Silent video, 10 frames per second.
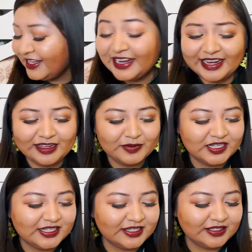in any
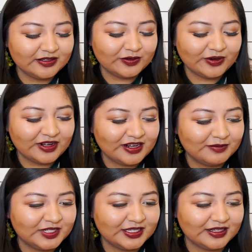particular order.
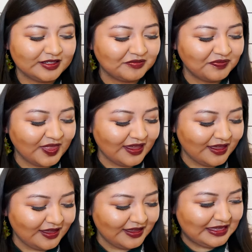I'm just gonna,
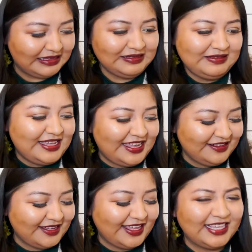
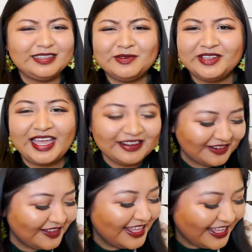I, I guess I'm going, I don't
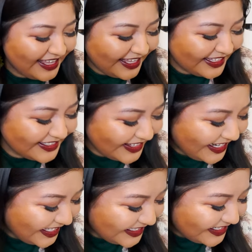know. Let's go ahead
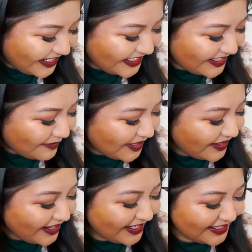and get started. So I'm gonna
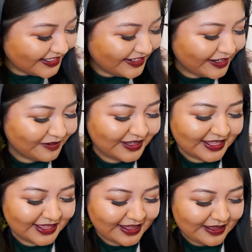go ahead and start
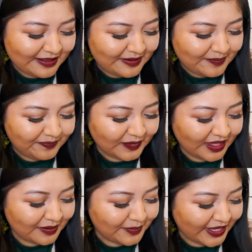with um,
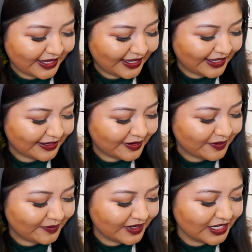my
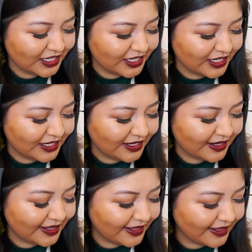coworker.
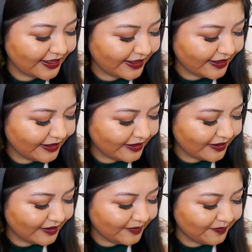
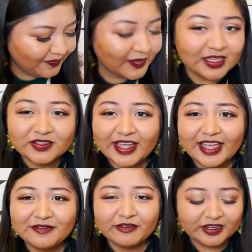Um, so I
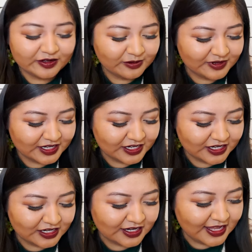have one
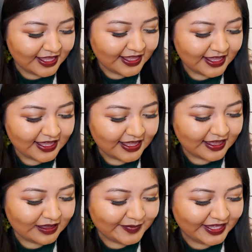coworker
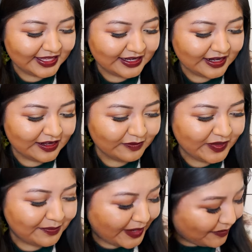um, and then it'll
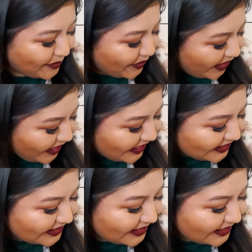be my boss.